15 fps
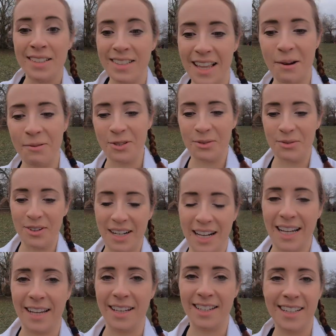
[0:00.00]
So that was
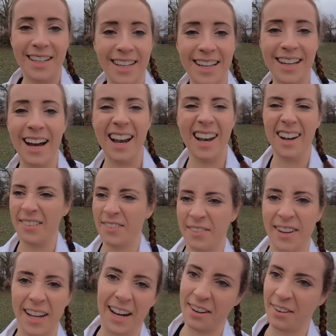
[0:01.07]
really good. I loved
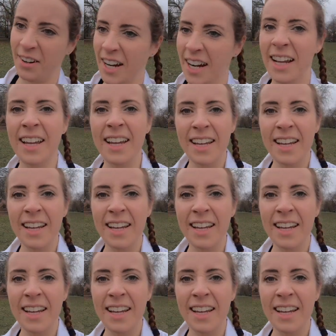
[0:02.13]
Veganuary.